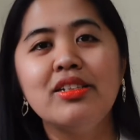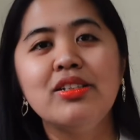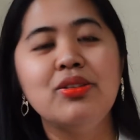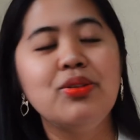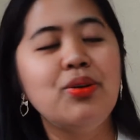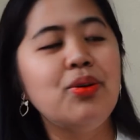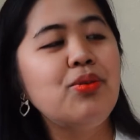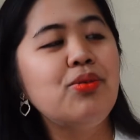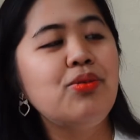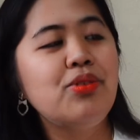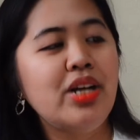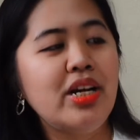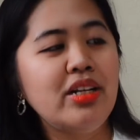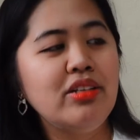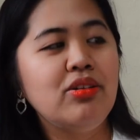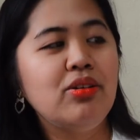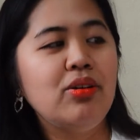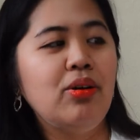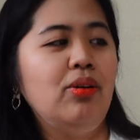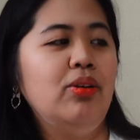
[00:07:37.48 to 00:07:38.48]
no
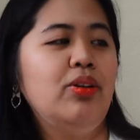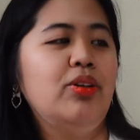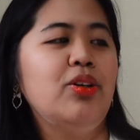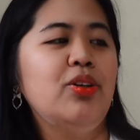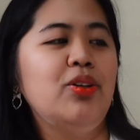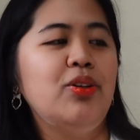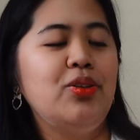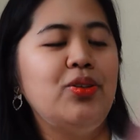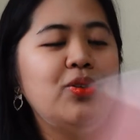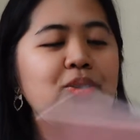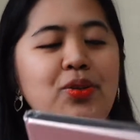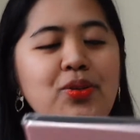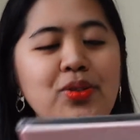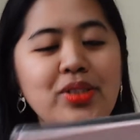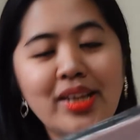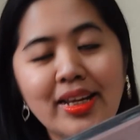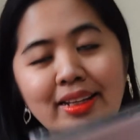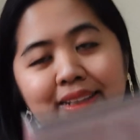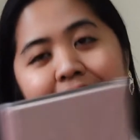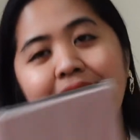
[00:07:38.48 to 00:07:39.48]
red color, so
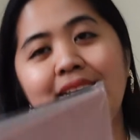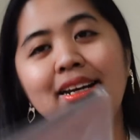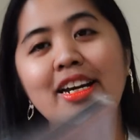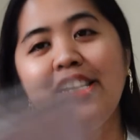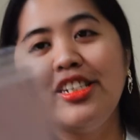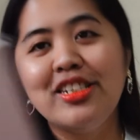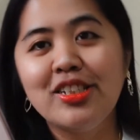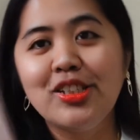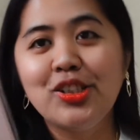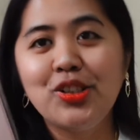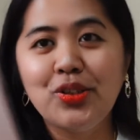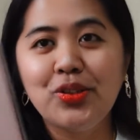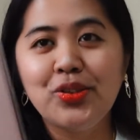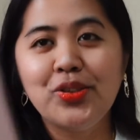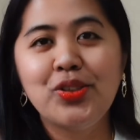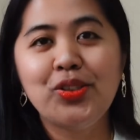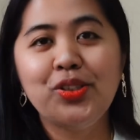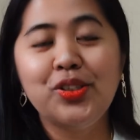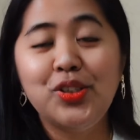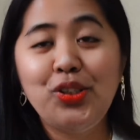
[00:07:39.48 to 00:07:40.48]
sadly I just
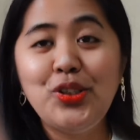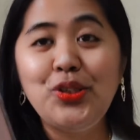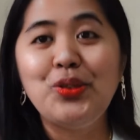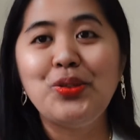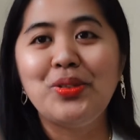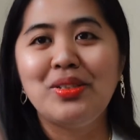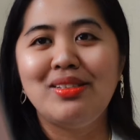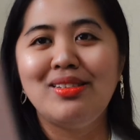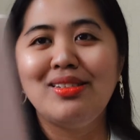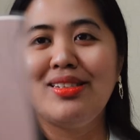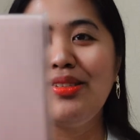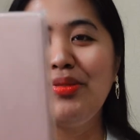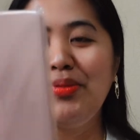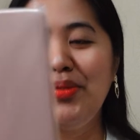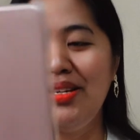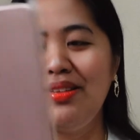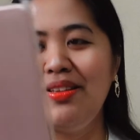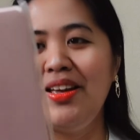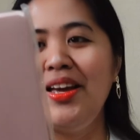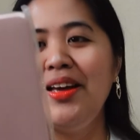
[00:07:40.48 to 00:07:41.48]
choose this
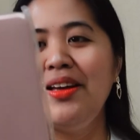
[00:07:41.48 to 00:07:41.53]
one,